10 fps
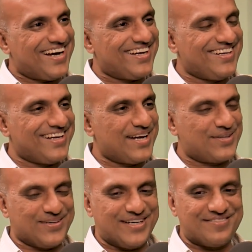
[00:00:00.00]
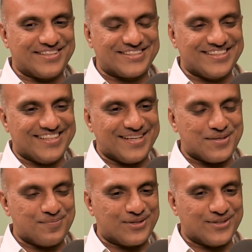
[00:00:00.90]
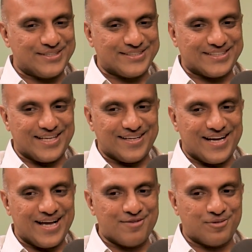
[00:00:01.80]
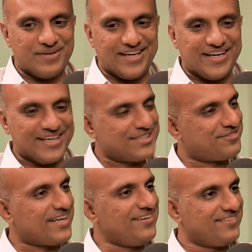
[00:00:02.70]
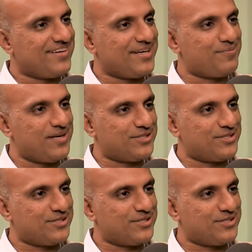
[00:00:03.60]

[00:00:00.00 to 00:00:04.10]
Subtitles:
I like to read fiction because for me reading is fun and